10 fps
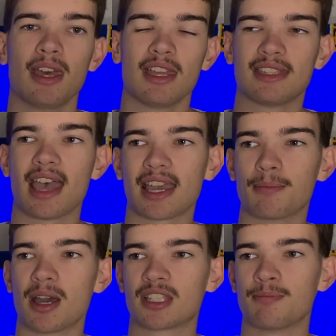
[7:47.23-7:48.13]
take
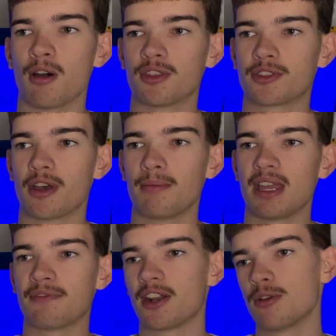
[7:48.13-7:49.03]
my spot. So I mean,
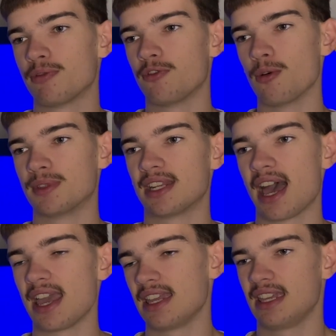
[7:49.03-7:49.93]
if I don't perform
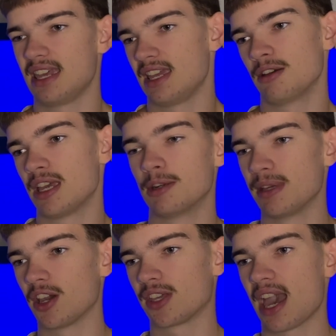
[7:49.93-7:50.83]
today, it'll
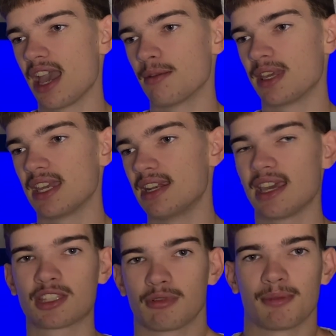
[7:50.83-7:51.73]
be okay. I'll be here
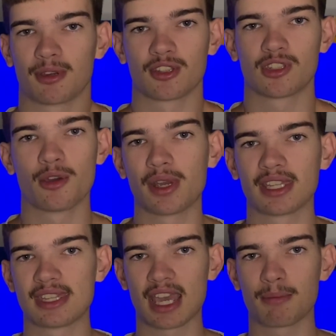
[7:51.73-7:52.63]
next week because no one can
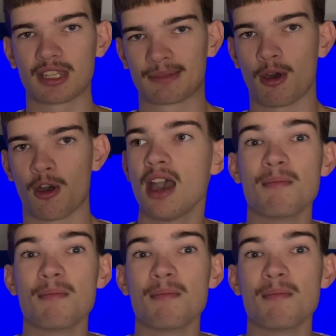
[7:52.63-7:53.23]
take my spot.